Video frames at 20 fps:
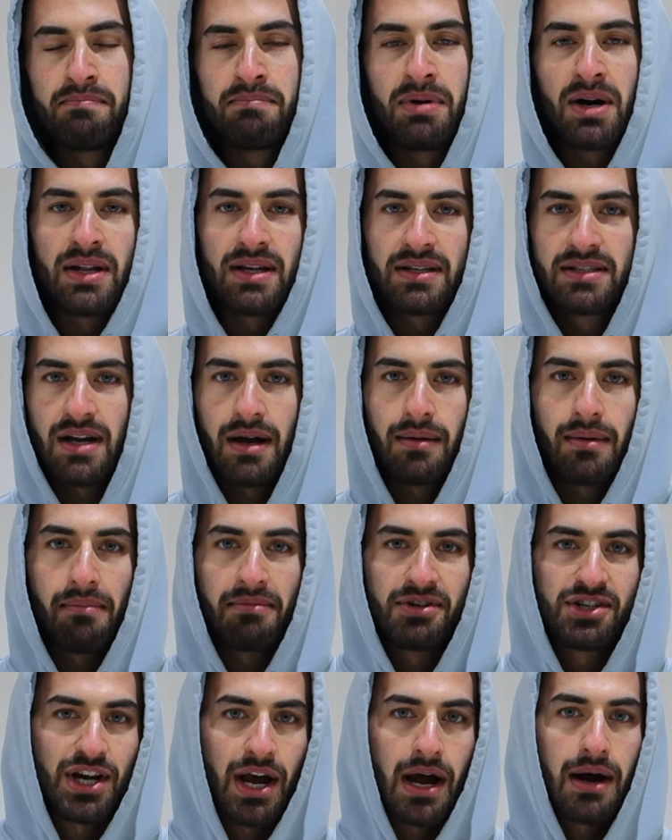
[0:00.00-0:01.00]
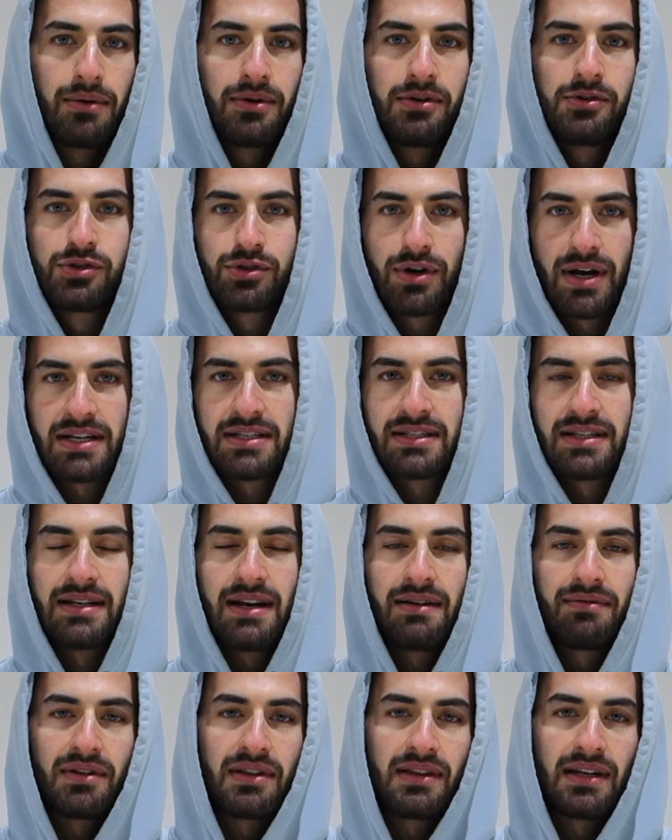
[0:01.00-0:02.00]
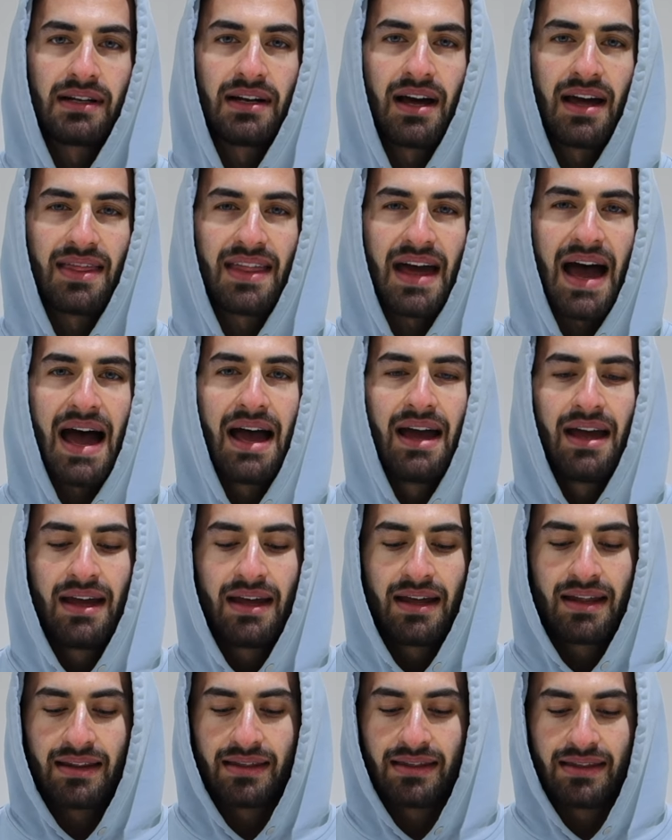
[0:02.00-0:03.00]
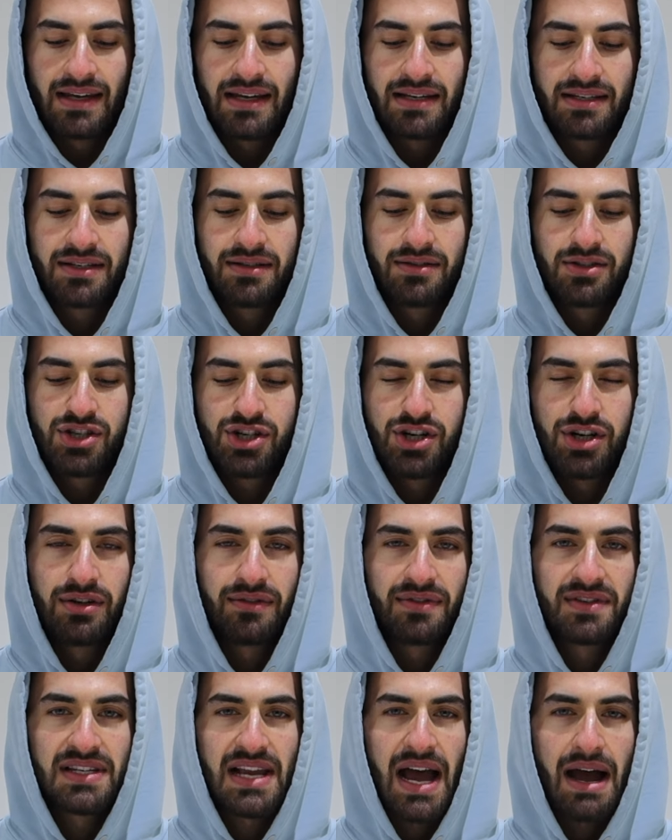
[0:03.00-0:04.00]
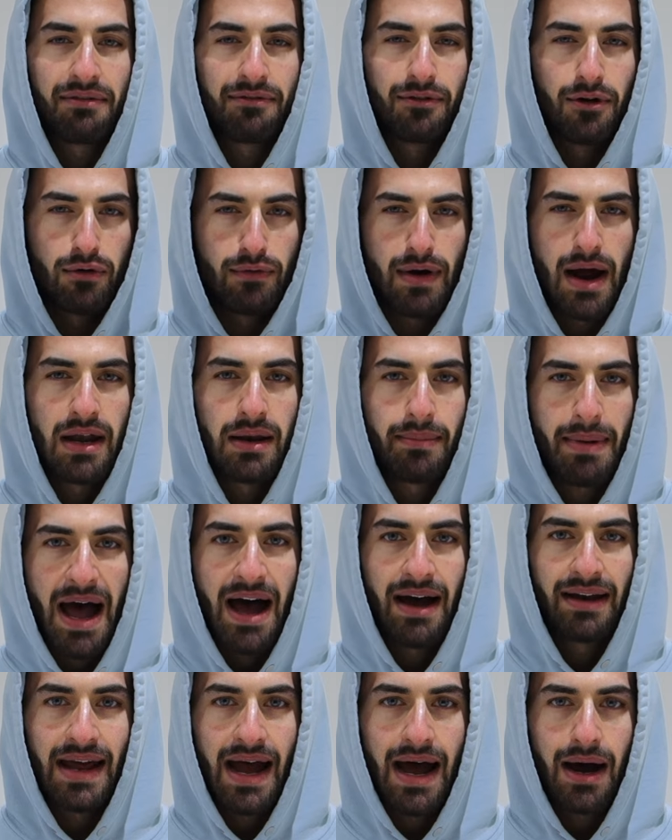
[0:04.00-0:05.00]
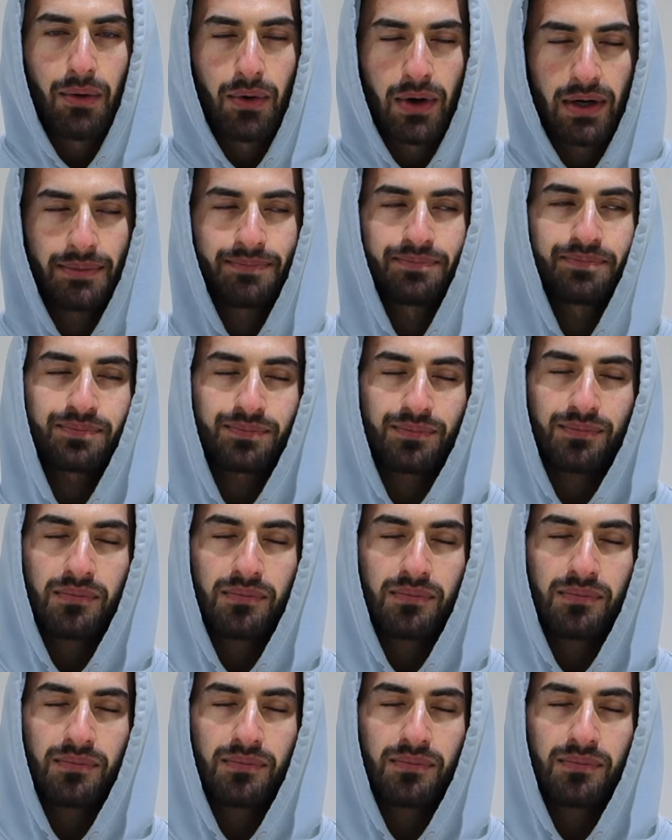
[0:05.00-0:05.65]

By the time I'm showered, dressed, and everything like that, this should have sat for around about an hour